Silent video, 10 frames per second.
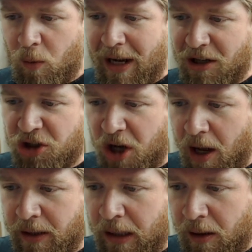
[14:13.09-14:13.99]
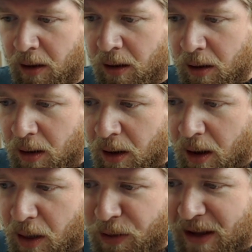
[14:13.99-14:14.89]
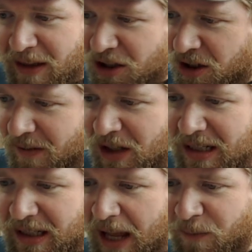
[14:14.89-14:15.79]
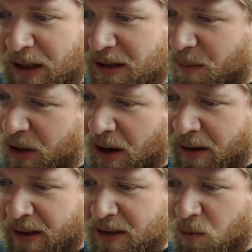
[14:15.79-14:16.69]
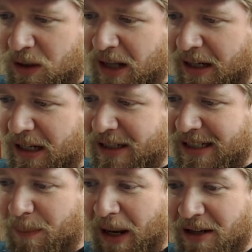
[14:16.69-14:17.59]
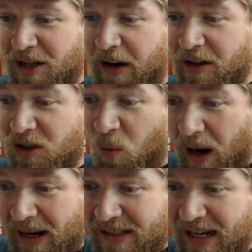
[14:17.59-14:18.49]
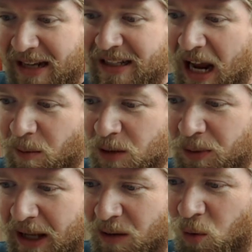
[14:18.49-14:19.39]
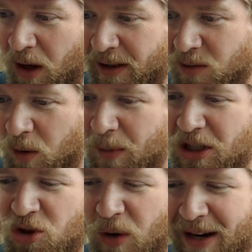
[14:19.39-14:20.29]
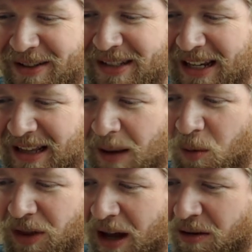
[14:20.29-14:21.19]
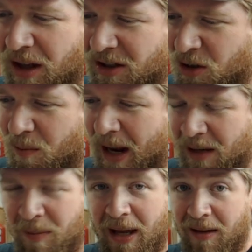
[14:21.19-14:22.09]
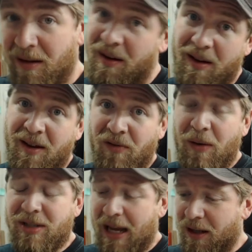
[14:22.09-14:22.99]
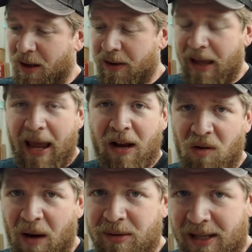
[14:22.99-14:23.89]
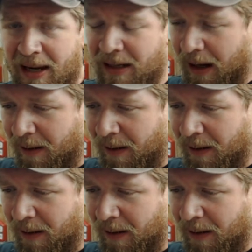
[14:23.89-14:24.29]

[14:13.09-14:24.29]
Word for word: We got Sean here. Think they should have just left it, to be honest. Was lucky to see Pantera twice and Damage Plan once. Would be strange seeing them without the two main men. That was kind of the, the angle I was taking.